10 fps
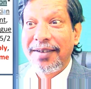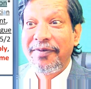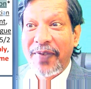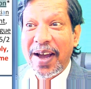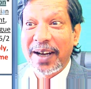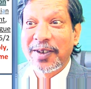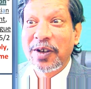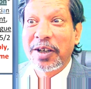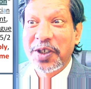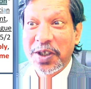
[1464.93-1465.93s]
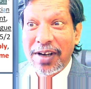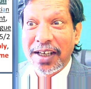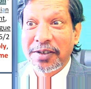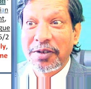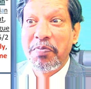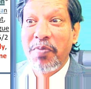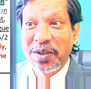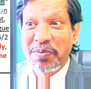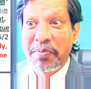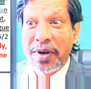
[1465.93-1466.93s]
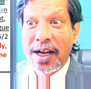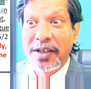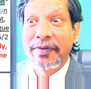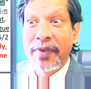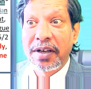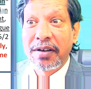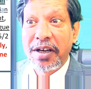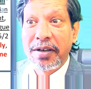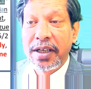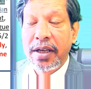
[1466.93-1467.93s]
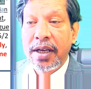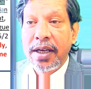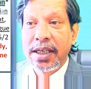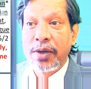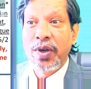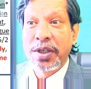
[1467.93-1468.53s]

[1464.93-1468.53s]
And in fact, it's got stress, so it must be pronounced very clearly.